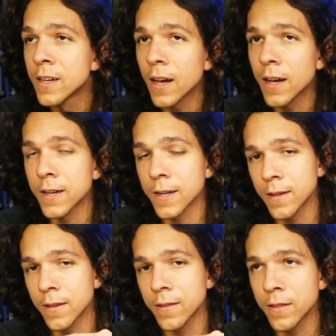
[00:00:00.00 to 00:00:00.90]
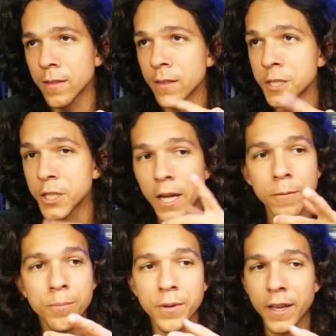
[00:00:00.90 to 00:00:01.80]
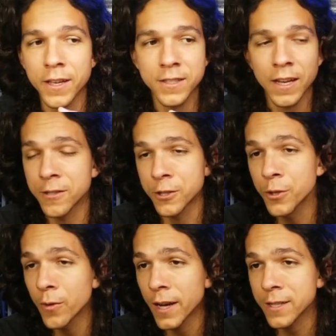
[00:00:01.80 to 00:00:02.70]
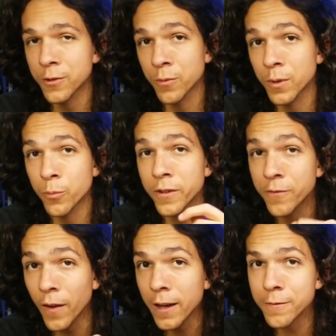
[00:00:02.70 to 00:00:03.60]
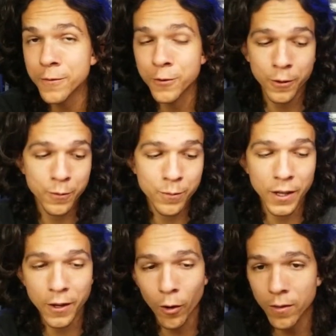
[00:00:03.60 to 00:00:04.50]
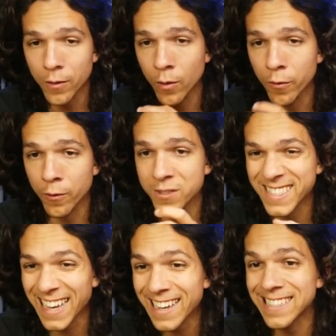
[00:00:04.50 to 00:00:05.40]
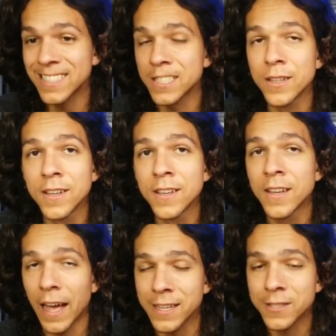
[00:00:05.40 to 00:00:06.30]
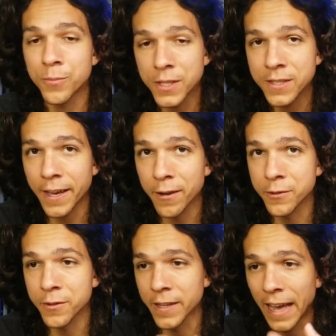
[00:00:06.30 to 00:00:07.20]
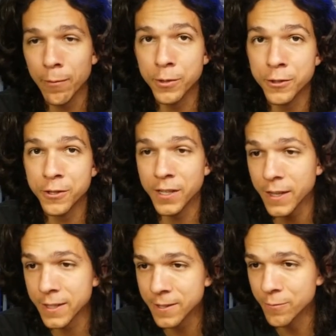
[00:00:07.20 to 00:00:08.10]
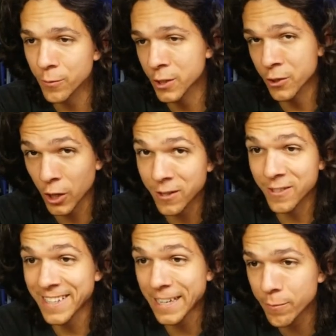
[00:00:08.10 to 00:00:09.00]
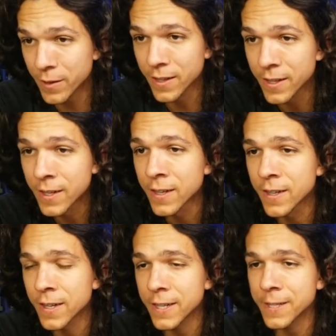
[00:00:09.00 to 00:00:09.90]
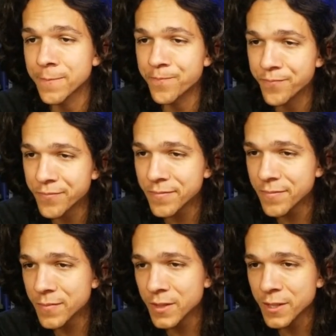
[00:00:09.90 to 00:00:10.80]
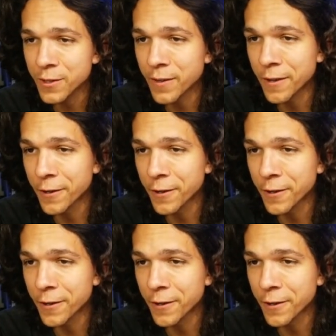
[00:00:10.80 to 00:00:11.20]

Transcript: Uh, the shape is either 2x or 1.5, so the oval size has to be scaled to the aperture size, which is not the same. Um, so there you